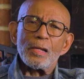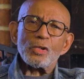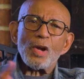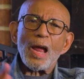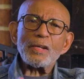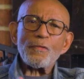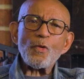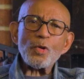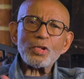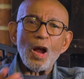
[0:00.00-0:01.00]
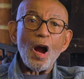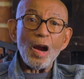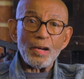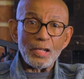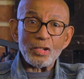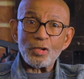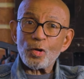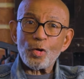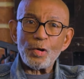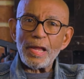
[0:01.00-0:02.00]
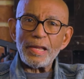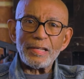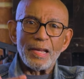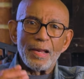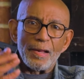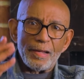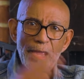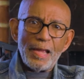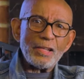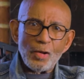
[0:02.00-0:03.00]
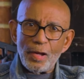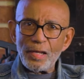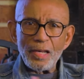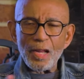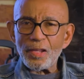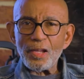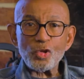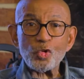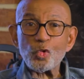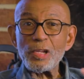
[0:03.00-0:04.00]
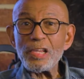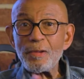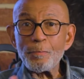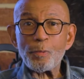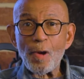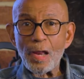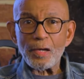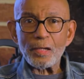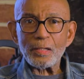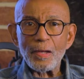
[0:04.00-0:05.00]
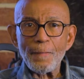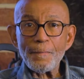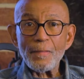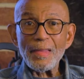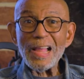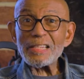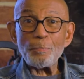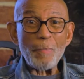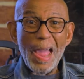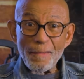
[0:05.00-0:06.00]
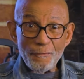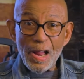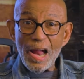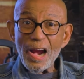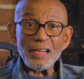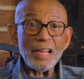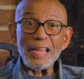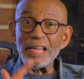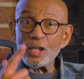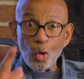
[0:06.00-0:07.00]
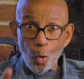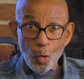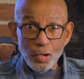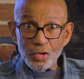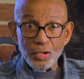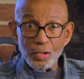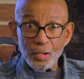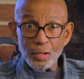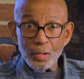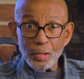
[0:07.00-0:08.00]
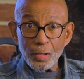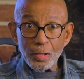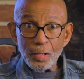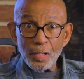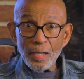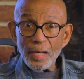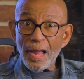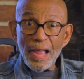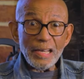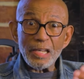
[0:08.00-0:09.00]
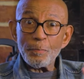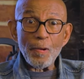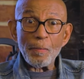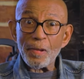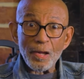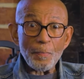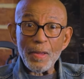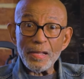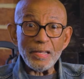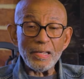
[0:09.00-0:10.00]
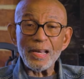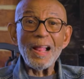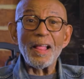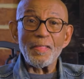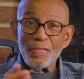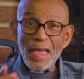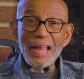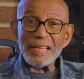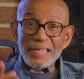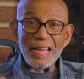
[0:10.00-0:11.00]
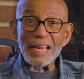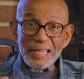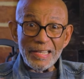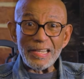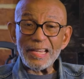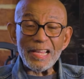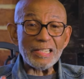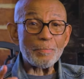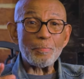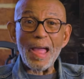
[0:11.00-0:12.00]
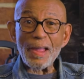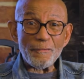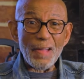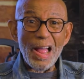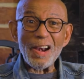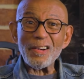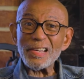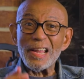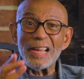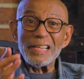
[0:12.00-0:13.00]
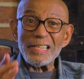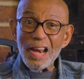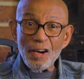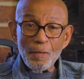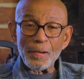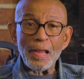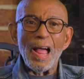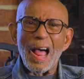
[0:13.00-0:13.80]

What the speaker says: Trying to force artists to create cakes or any other extreme product has backfired in courts and in public opinion. That technique has backfired terribly.